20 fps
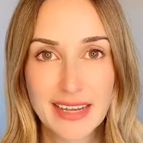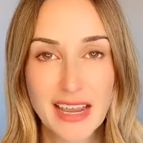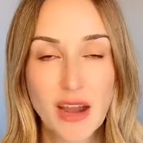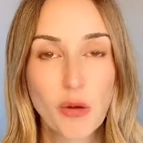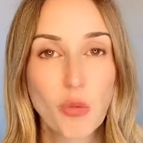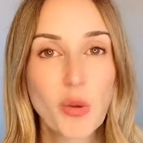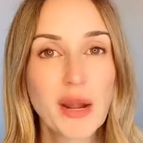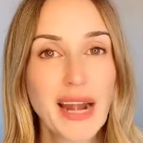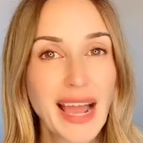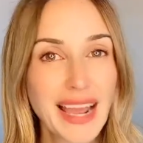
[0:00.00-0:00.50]

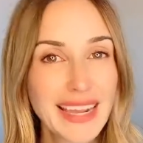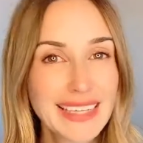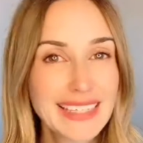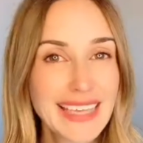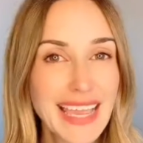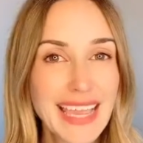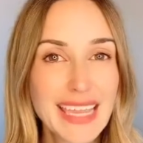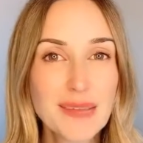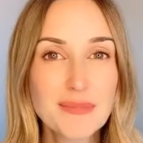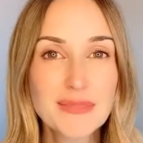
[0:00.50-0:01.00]
When I
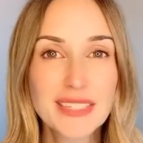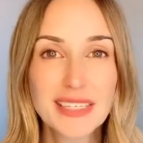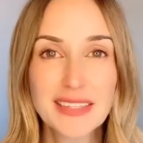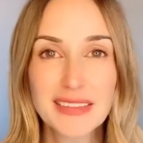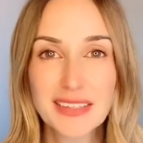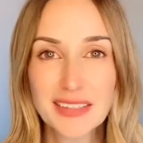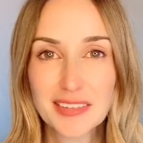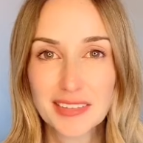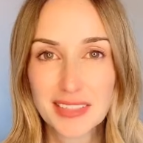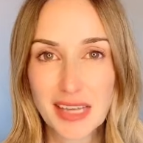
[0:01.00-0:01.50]
came to
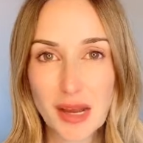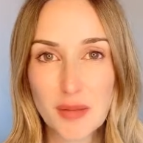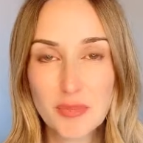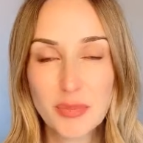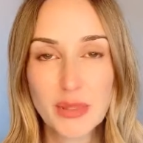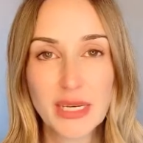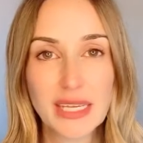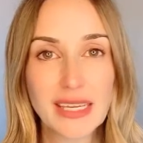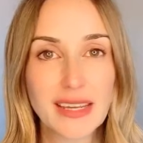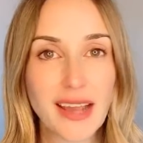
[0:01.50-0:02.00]
this
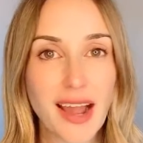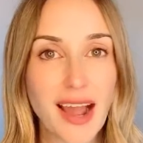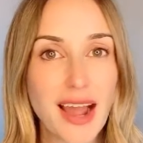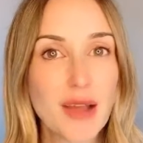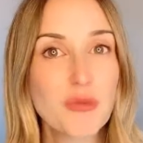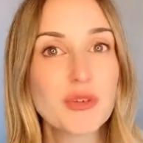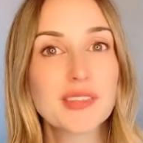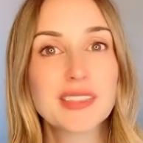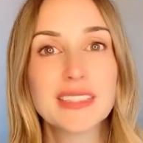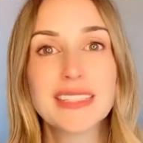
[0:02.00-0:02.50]
company, I
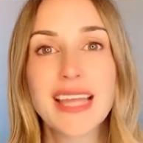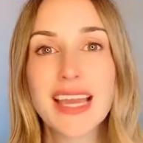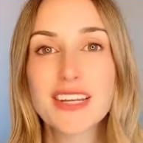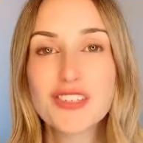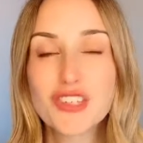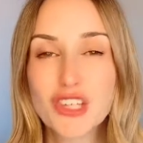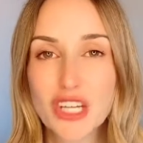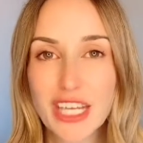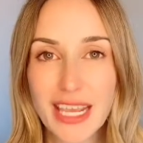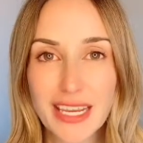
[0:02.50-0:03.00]
was in
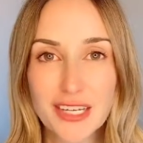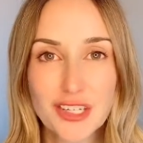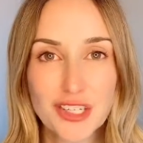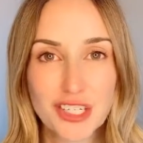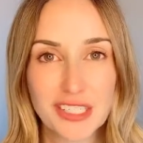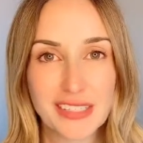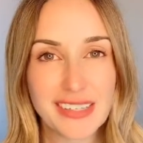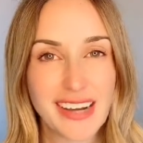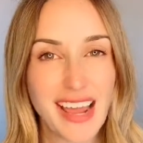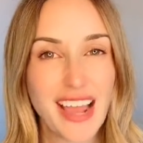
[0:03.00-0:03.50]

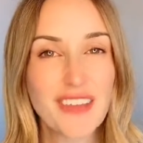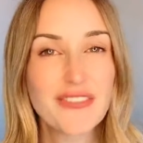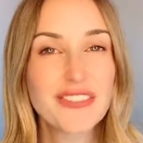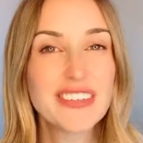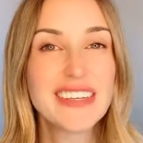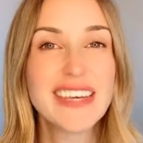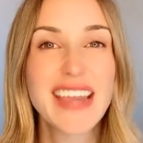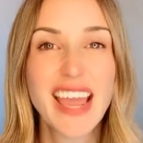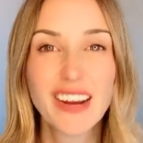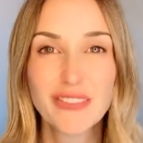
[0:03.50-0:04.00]
education. I've
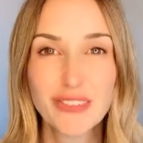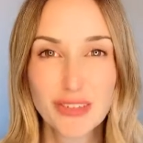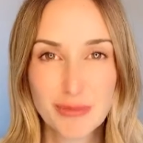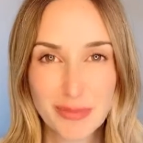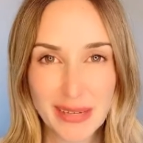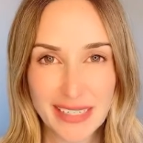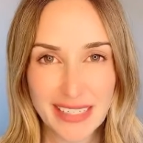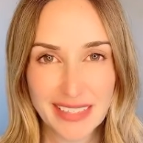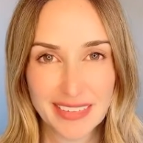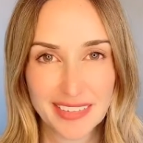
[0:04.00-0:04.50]
never been
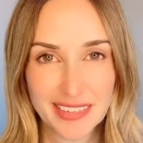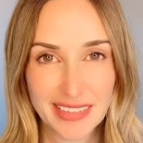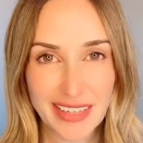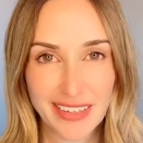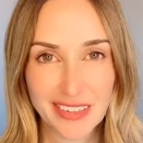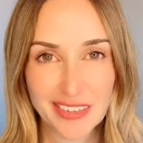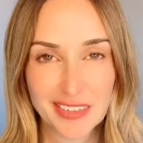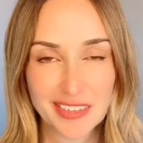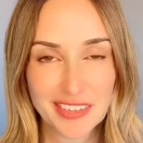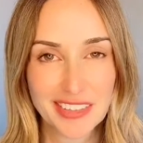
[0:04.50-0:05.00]
in
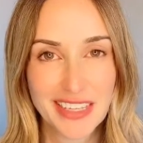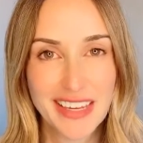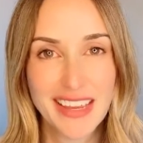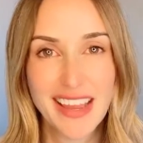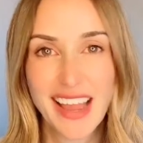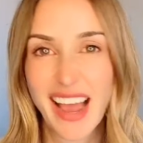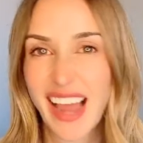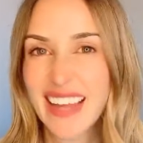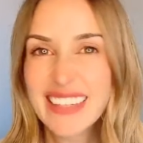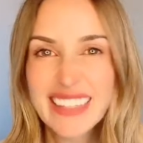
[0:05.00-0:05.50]
sales.
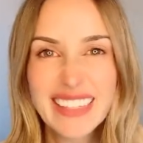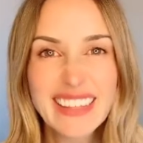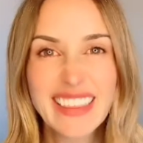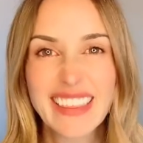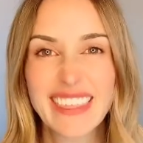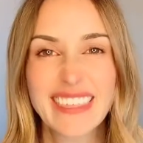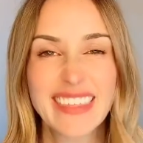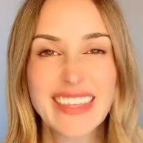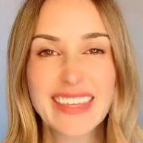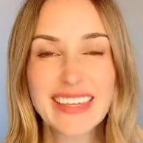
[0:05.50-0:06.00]
I
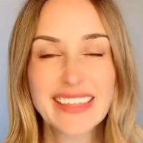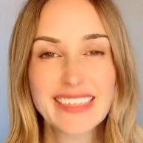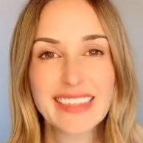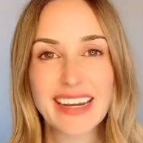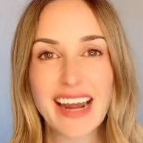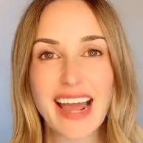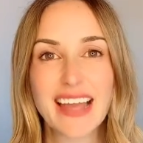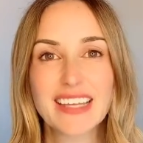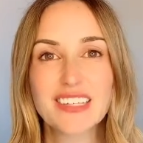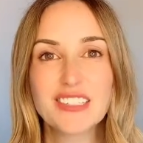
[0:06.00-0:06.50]
didn't think that
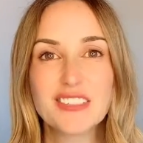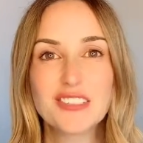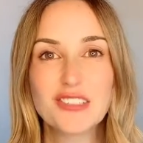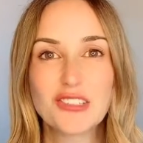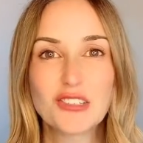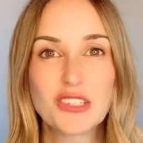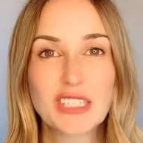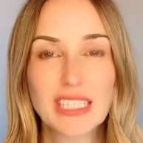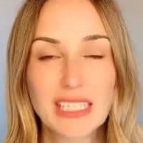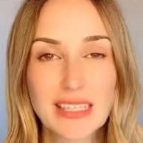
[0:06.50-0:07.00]
I could do
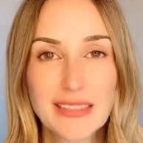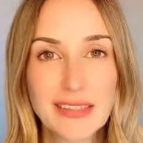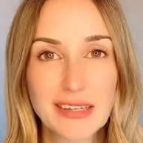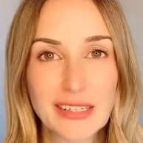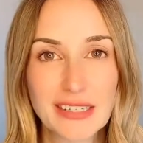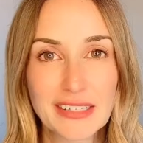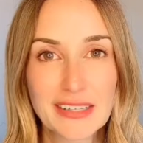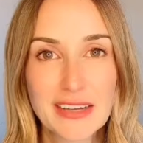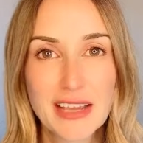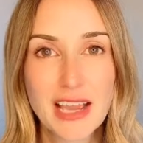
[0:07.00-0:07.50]
it either.